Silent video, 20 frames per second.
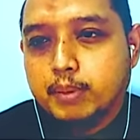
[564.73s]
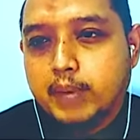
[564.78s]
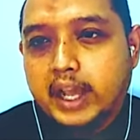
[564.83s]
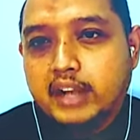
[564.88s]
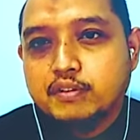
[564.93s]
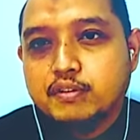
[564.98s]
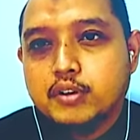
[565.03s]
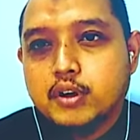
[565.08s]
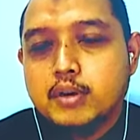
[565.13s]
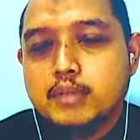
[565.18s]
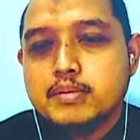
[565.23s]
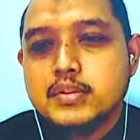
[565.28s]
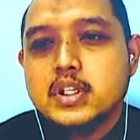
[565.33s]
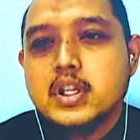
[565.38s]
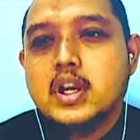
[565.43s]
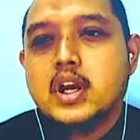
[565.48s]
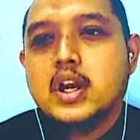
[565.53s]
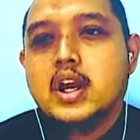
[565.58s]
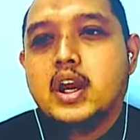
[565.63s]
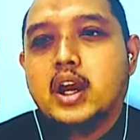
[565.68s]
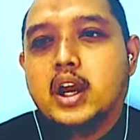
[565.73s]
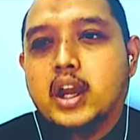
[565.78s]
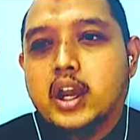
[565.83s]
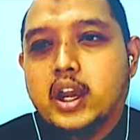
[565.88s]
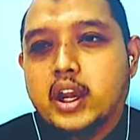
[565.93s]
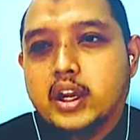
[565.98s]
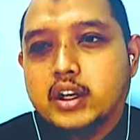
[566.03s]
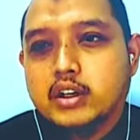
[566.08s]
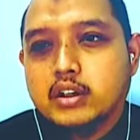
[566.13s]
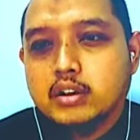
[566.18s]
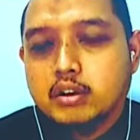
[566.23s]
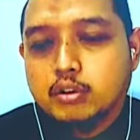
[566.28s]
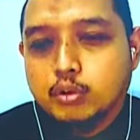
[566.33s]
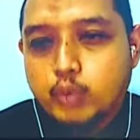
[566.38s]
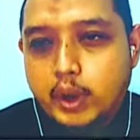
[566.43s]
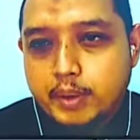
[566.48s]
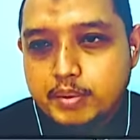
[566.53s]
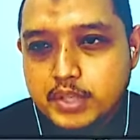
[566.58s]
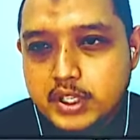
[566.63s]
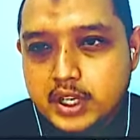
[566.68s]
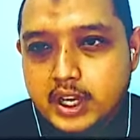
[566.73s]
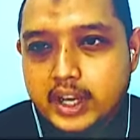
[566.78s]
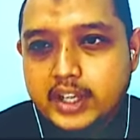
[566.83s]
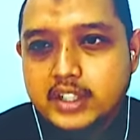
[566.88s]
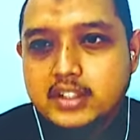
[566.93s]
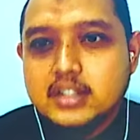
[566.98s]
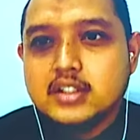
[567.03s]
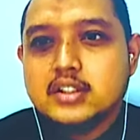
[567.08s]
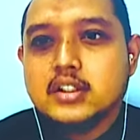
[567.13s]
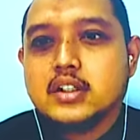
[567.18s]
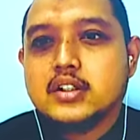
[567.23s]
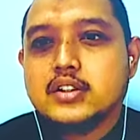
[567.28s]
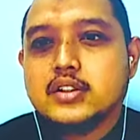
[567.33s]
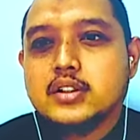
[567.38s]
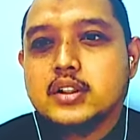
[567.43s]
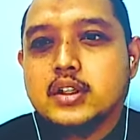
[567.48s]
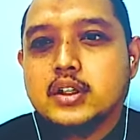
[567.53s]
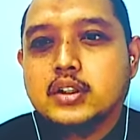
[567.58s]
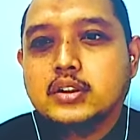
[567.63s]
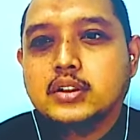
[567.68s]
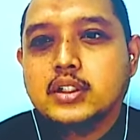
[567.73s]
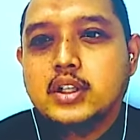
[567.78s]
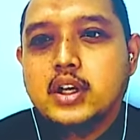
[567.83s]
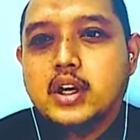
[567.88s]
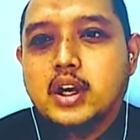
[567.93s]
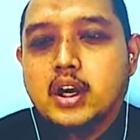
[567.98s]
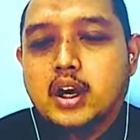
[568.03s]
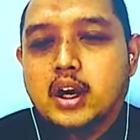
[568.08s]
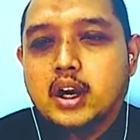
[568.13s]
platforms and websites. So